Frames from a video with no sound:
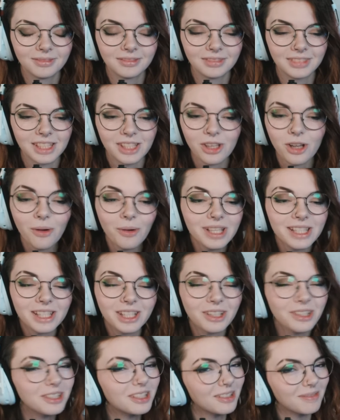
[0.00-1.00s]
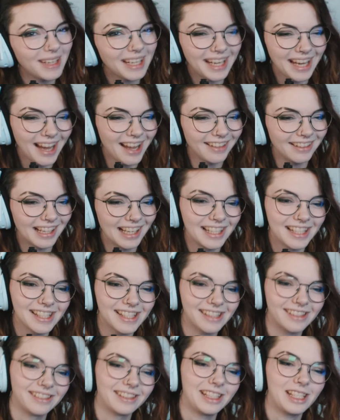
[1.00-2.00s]
It's always good to make
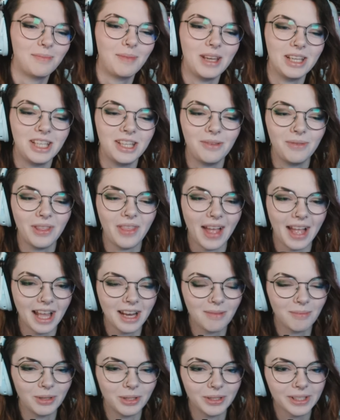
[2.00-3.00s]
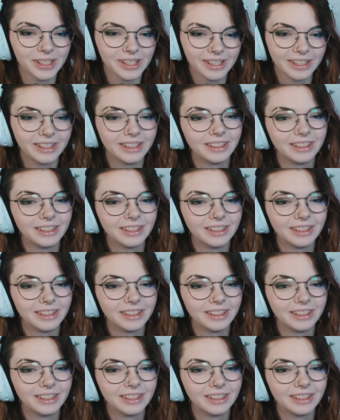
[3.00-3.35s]
allies, especially with animals.